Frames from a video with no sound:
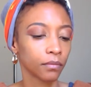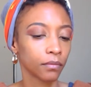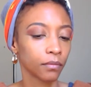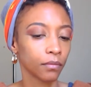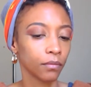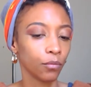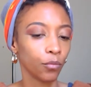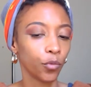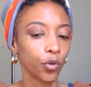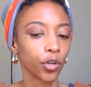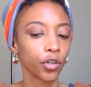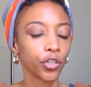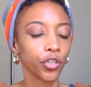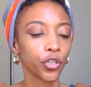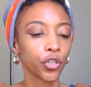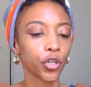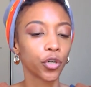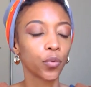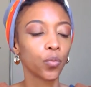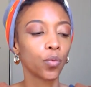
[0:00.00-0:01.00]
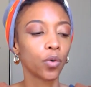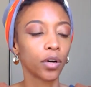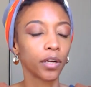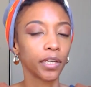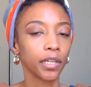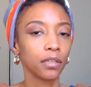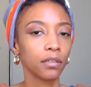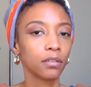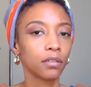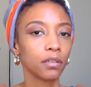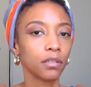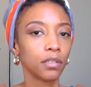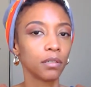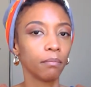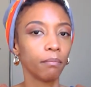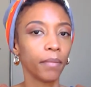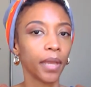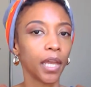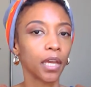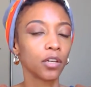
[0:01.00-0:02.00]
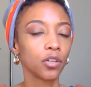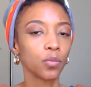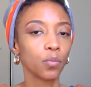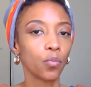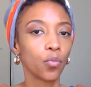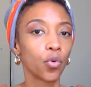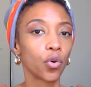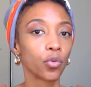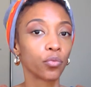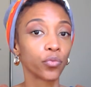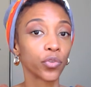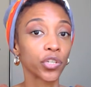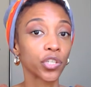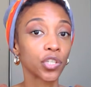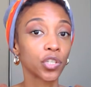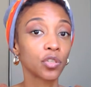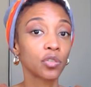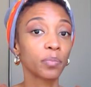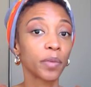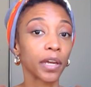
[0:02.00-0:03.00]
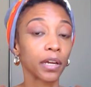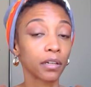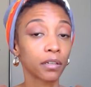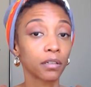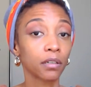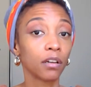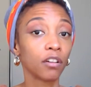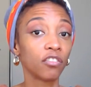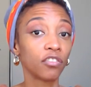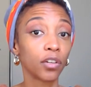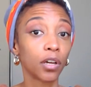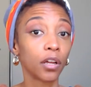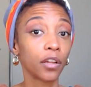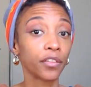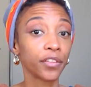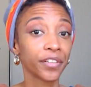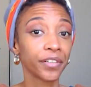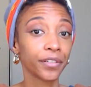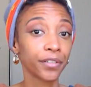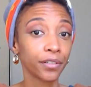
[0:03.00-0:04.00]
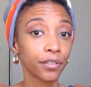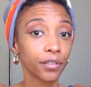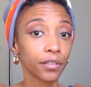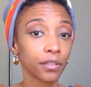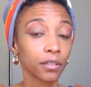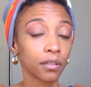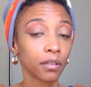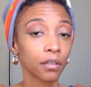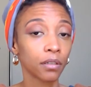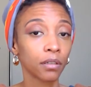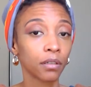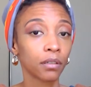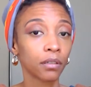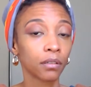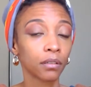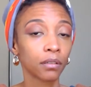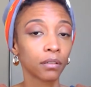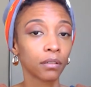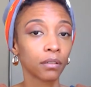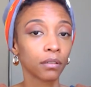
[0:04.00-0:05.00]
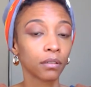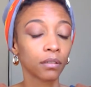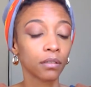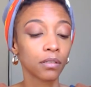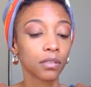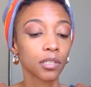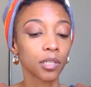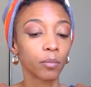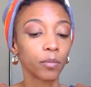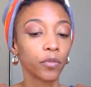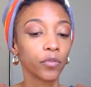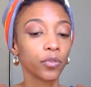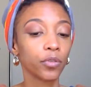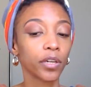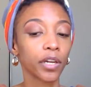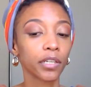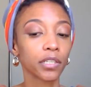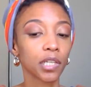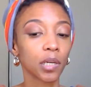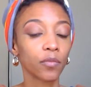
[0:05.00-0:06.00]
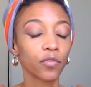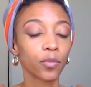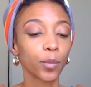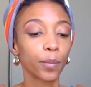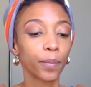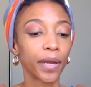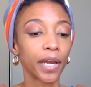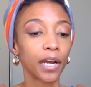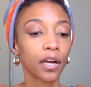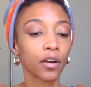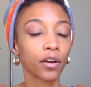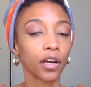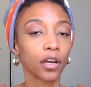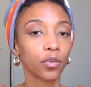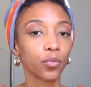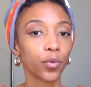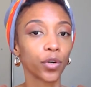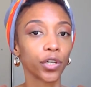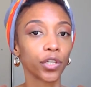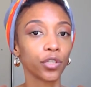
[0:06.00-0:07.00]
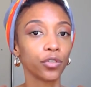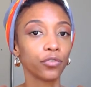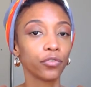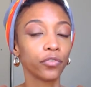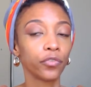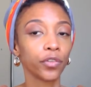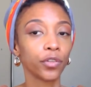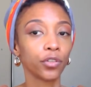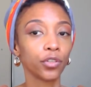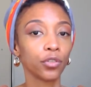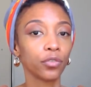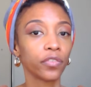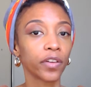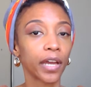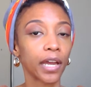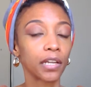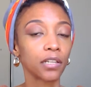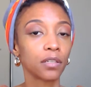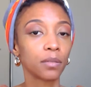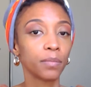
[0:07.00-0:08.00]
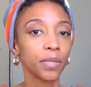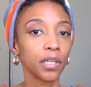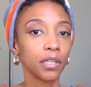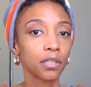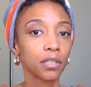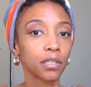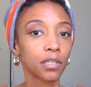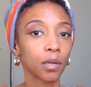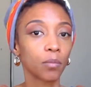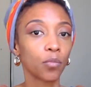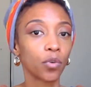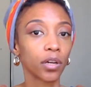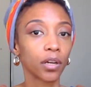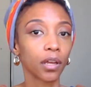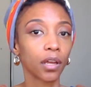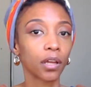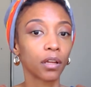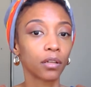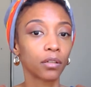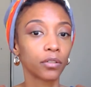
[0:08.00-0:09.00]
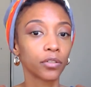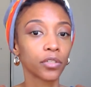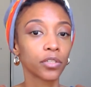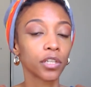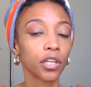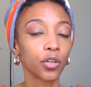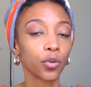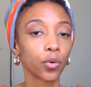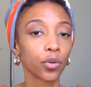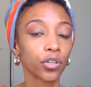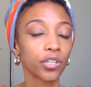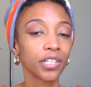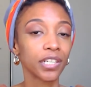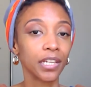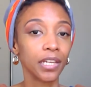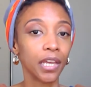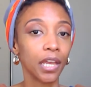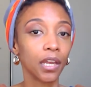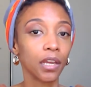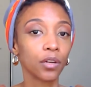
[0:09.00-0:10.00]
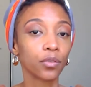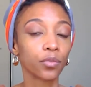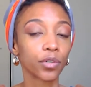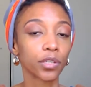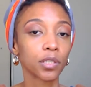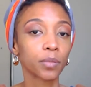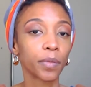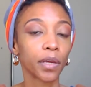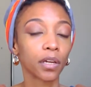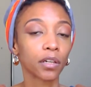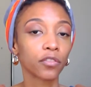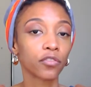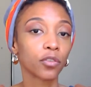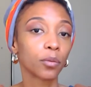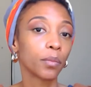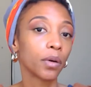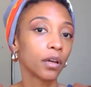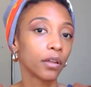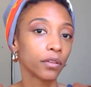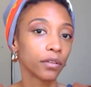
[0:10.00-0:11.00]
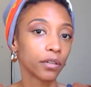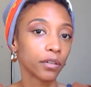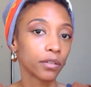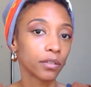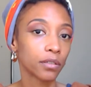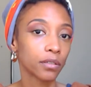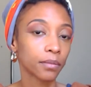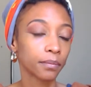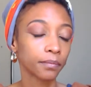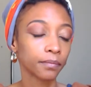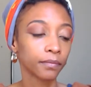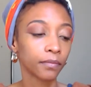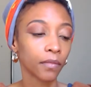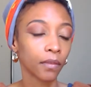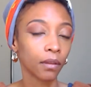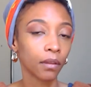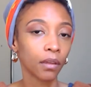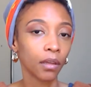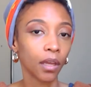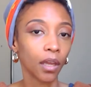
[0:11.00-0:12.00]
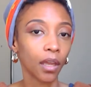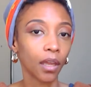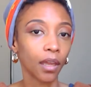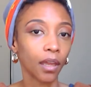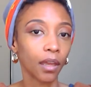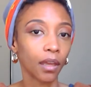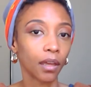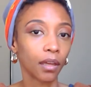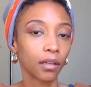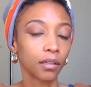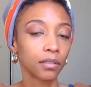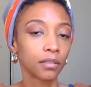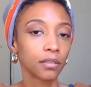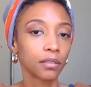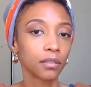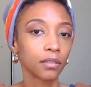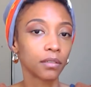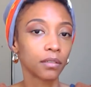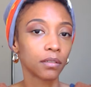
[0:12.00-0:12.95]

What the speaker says: where you're wanting to demand more respect of others. Some of you guys come from a background where you feel you've had to be someone else in order to gain respect from others. And